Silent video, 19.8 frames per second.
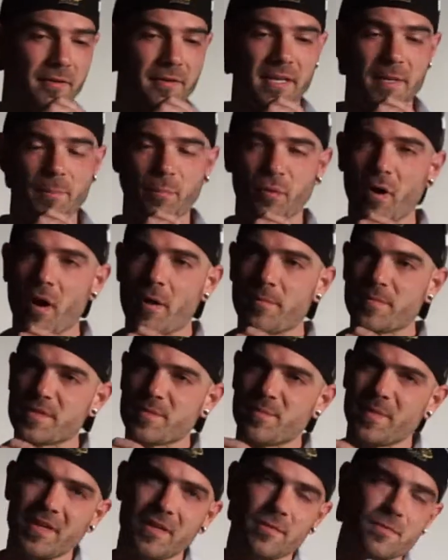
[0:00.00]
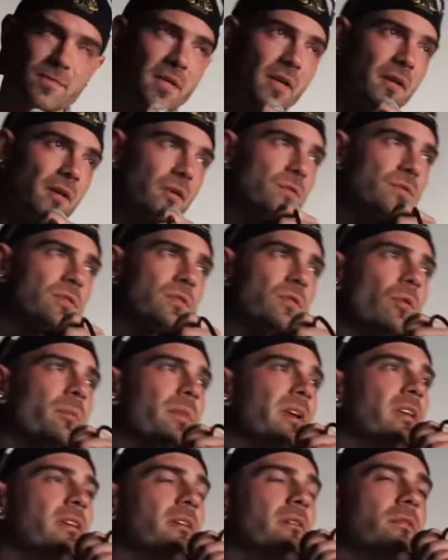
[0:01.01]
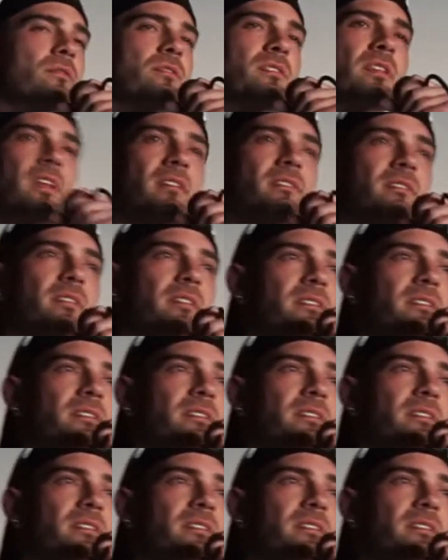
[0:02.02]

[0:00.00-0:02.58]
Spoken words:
and he promised me he was going to do so many huge things in